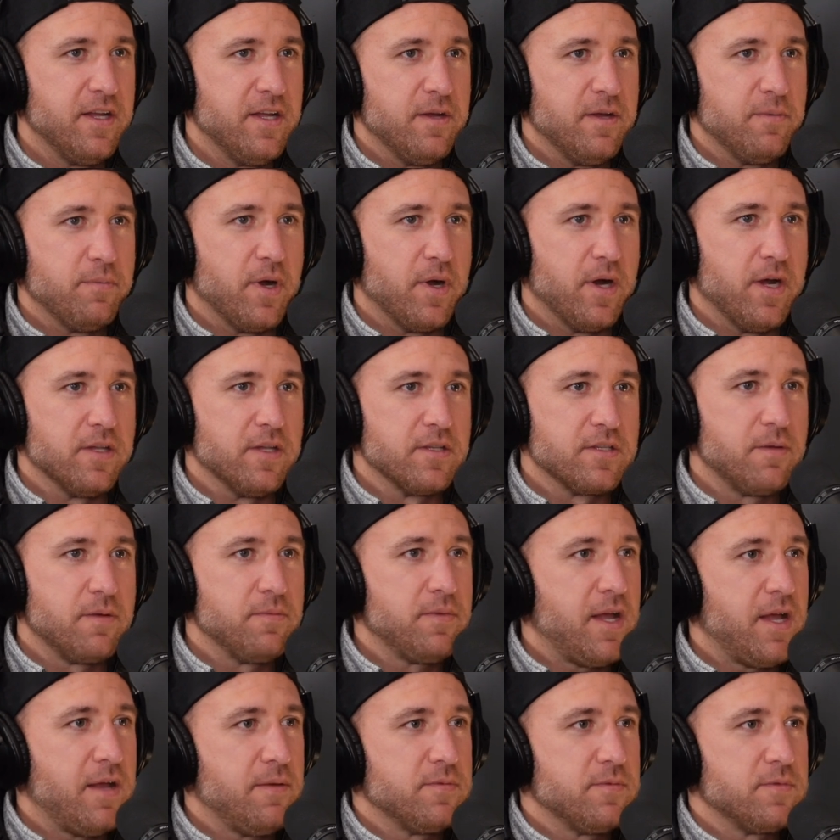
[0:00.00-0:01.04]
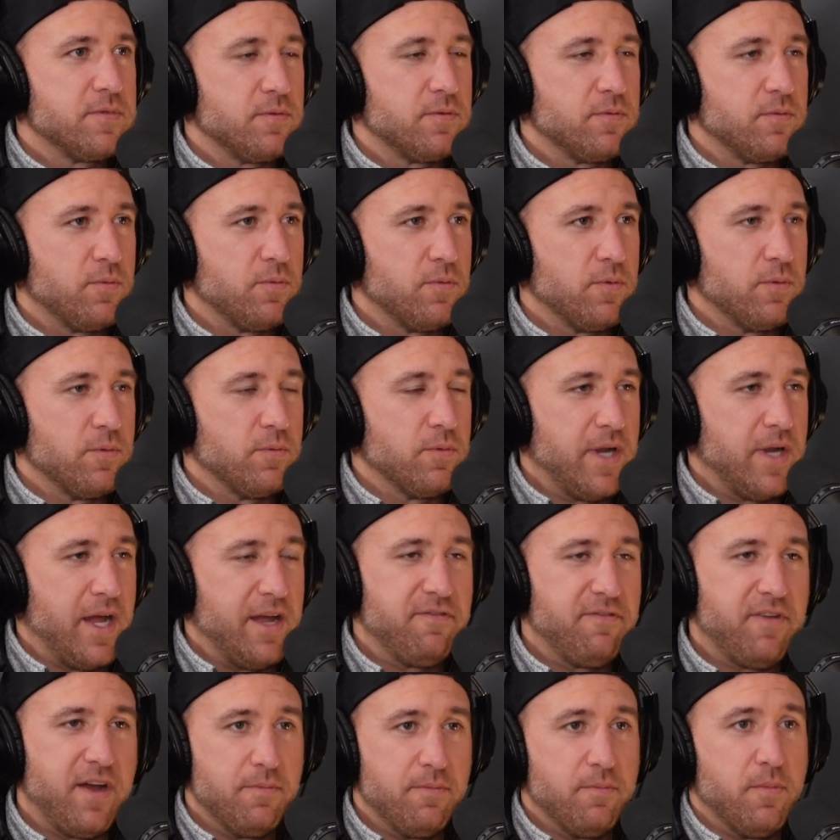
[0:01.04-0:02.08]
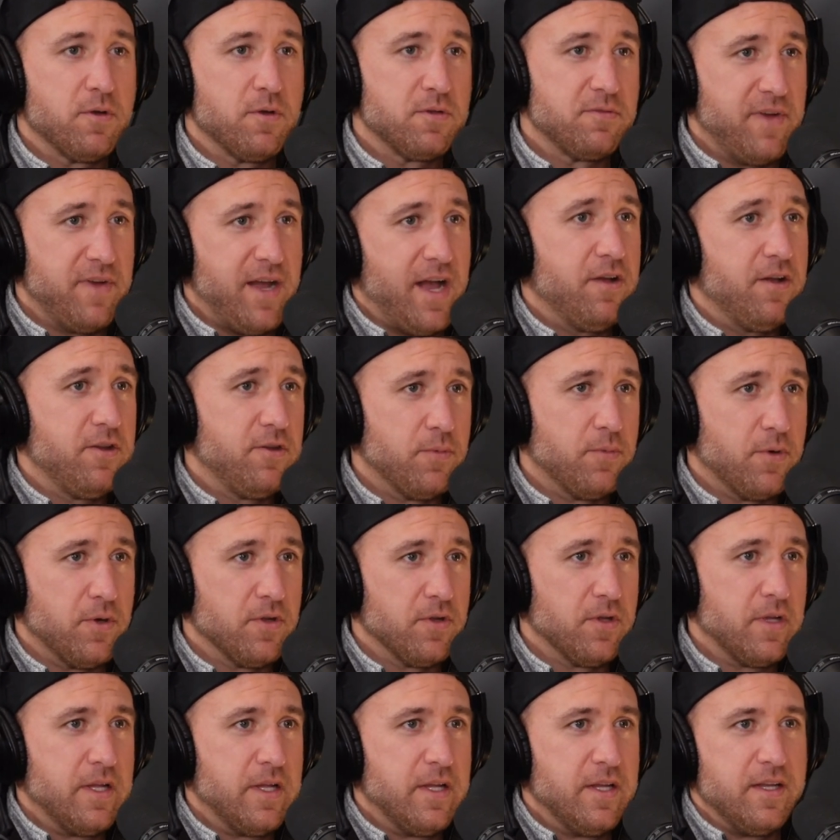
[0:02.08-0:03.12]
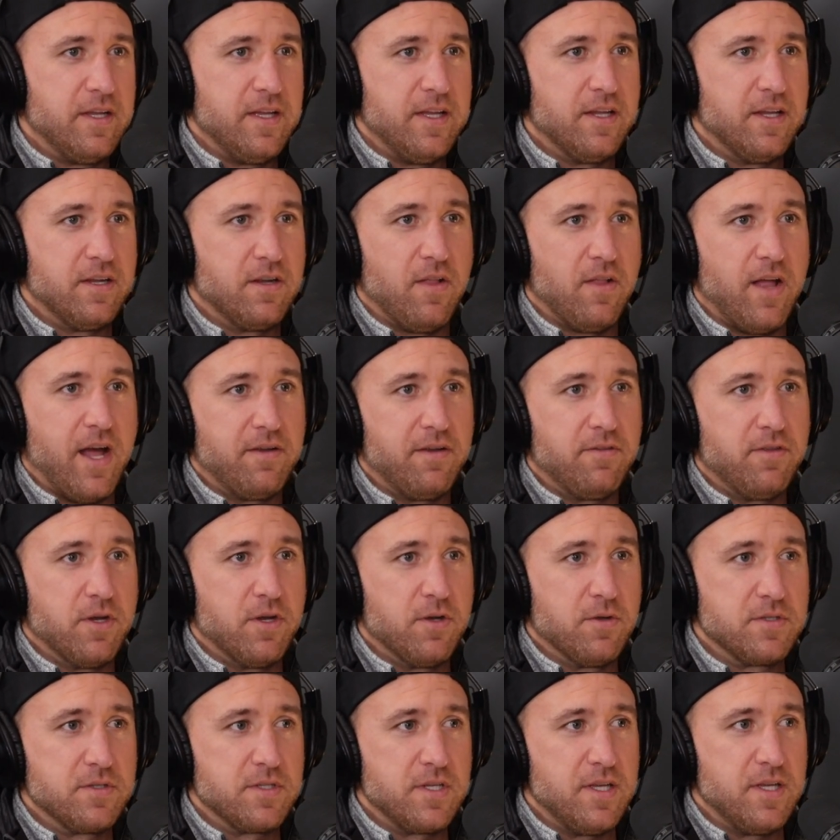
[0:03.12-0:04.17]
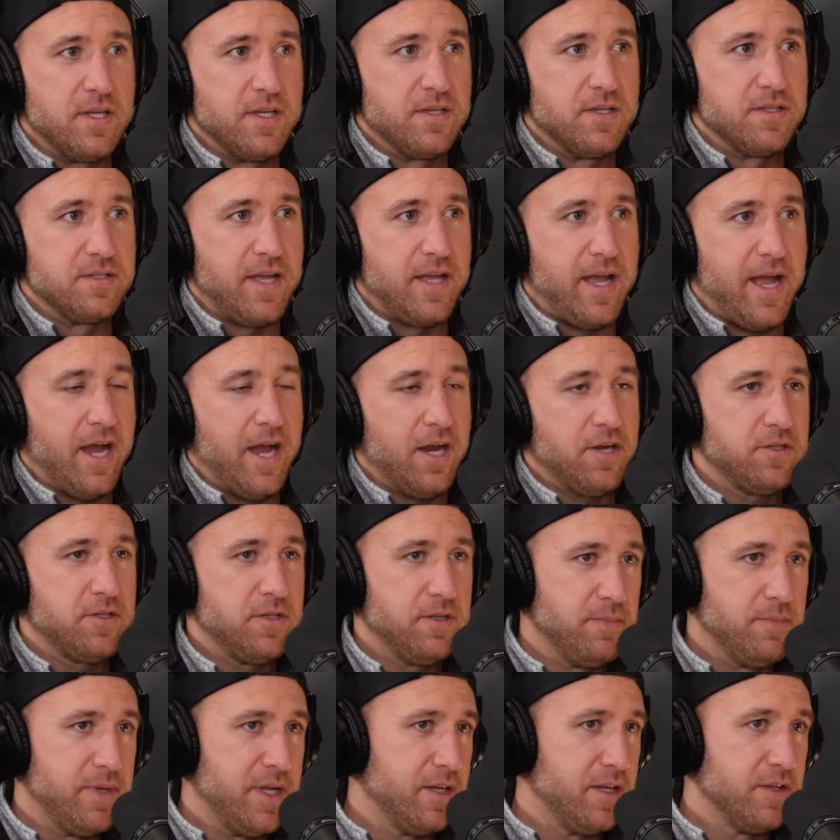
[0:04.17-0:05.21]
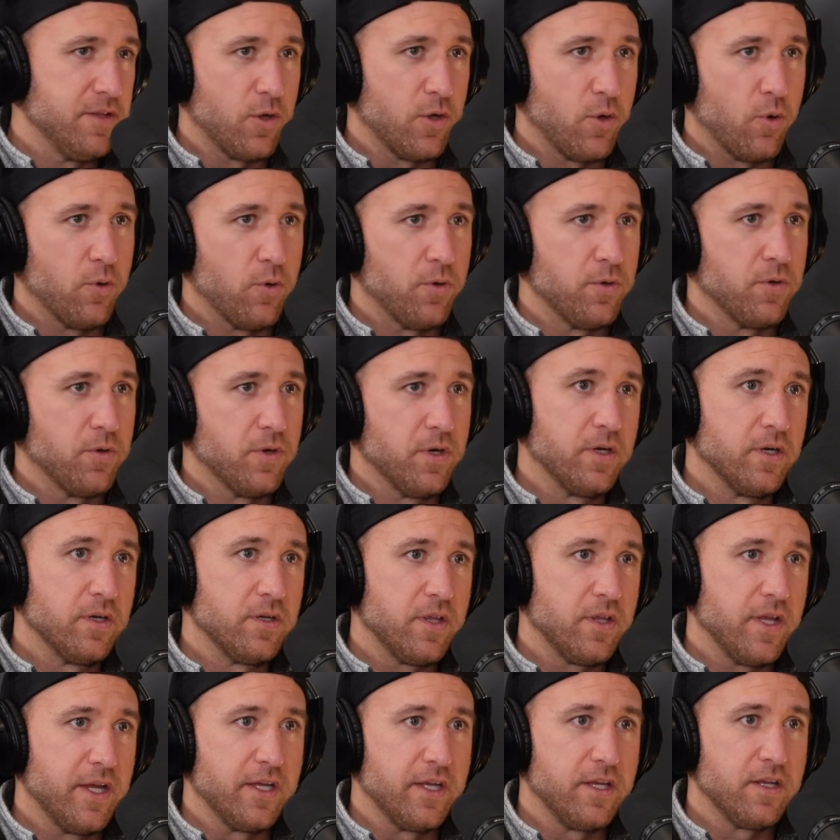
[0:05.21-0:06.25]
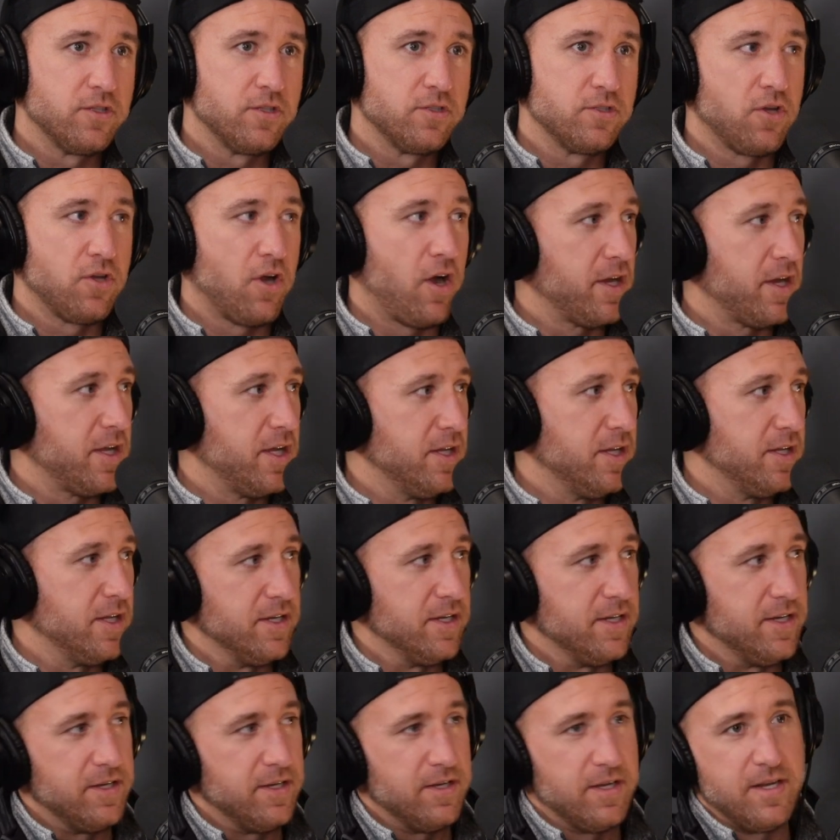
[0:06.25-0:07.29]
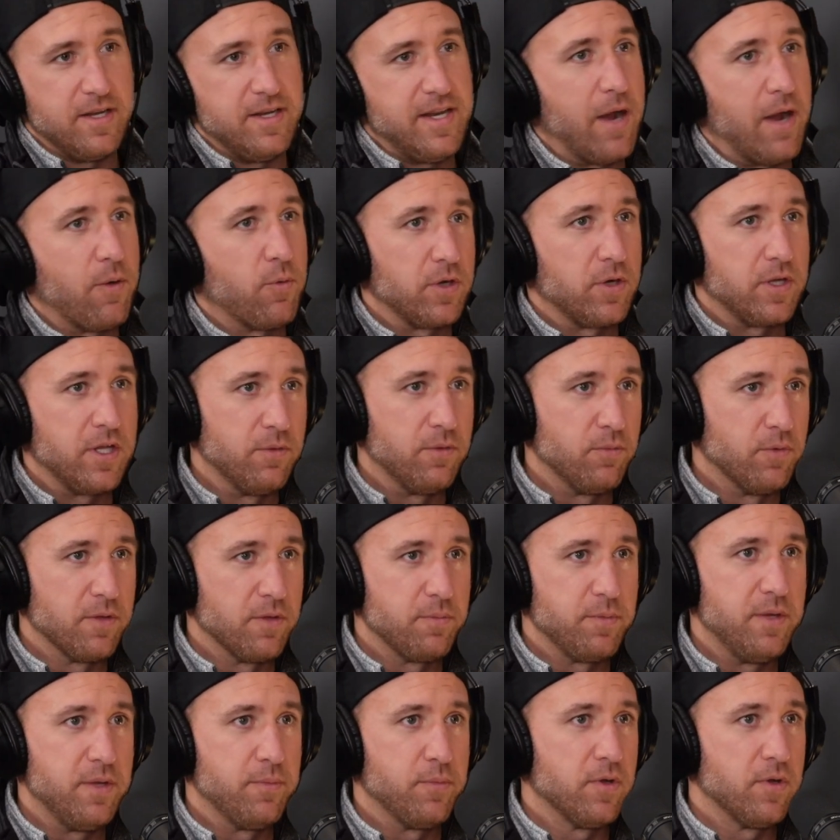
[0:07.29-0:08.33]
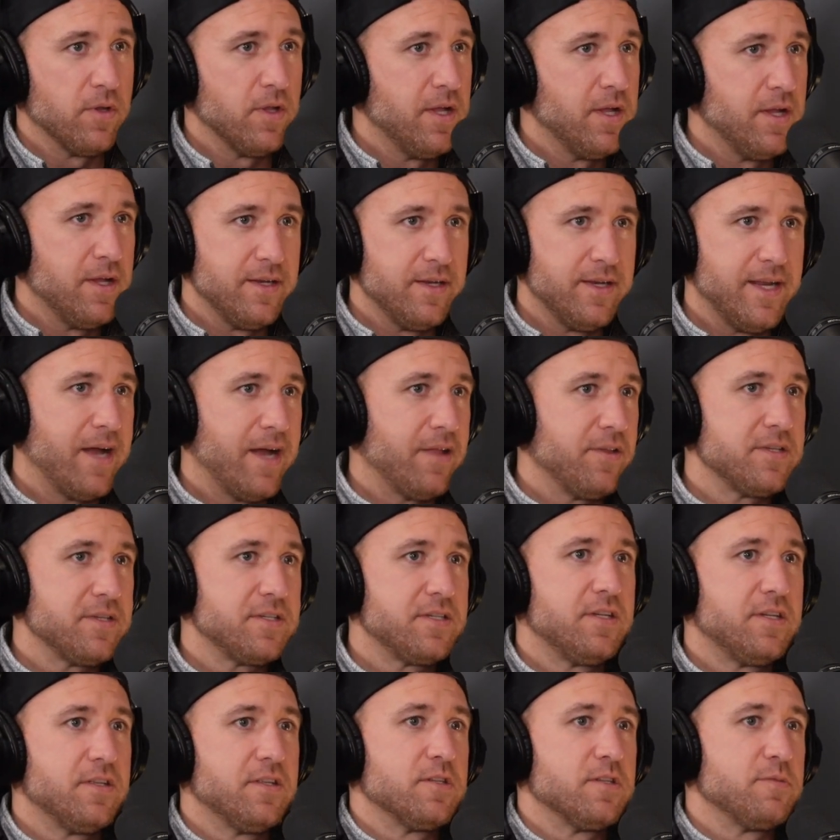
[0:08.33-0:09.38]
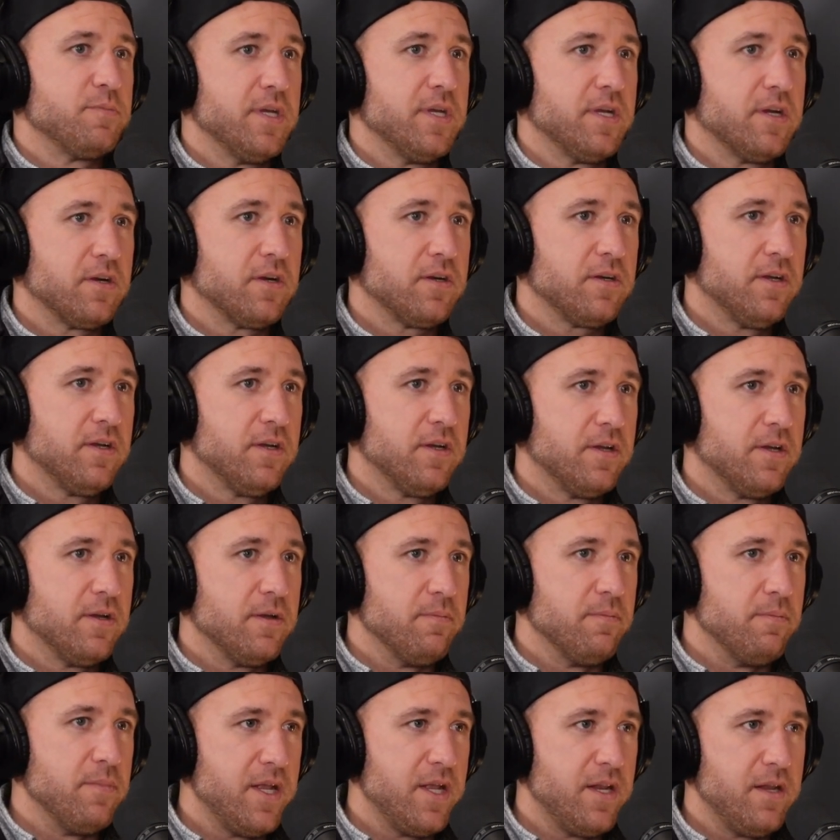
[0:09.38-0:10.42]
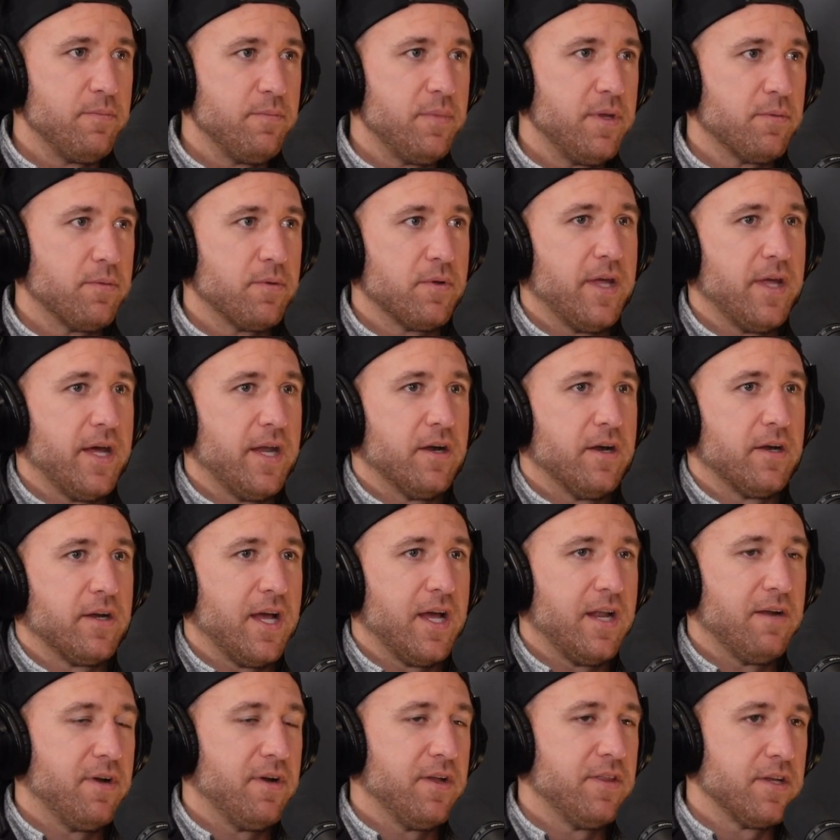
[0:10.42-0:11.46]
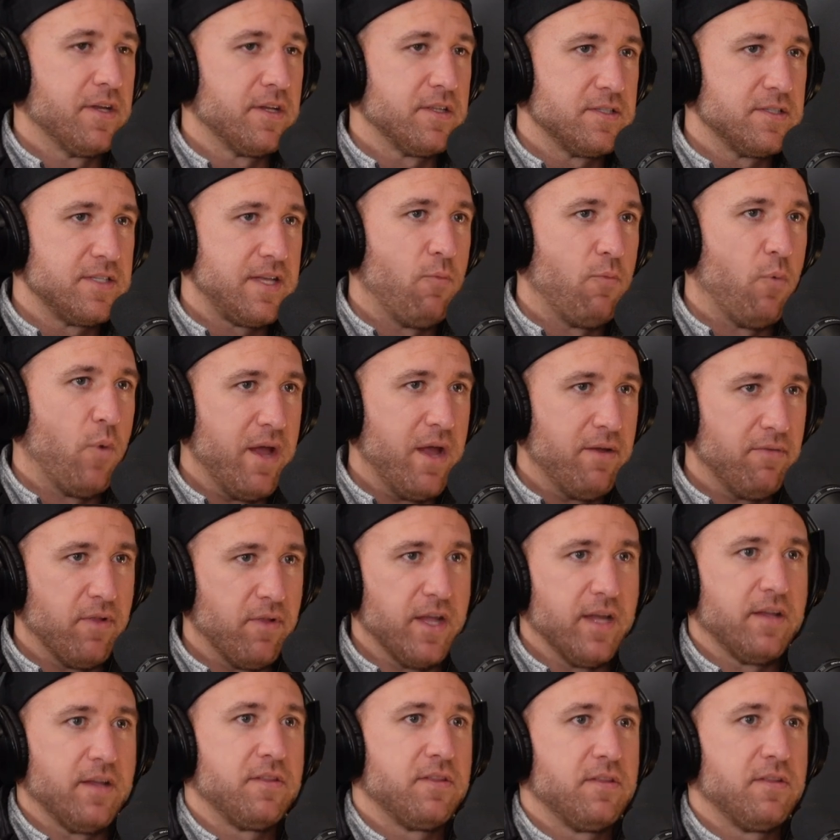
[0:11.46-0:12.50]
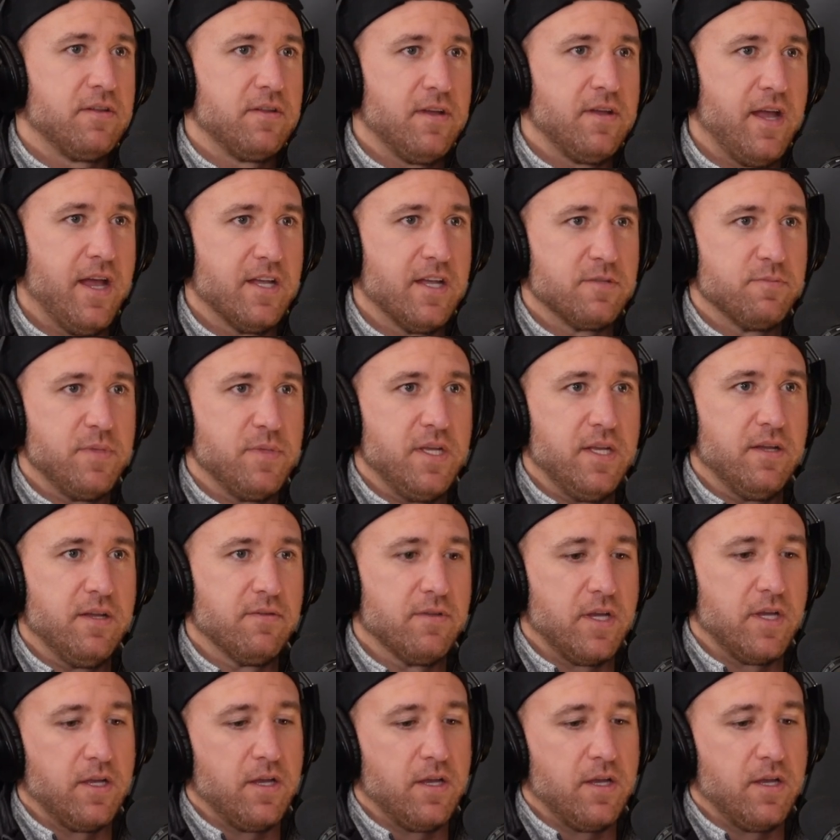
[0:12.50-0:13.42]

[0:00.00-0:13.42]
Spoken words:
Yeah. But sometimes what I find most valuable in a lot of those is actually being in the corridor, talking and networking with people, not listening to the speaker, meeting people that are kind of on the same wavelength as me.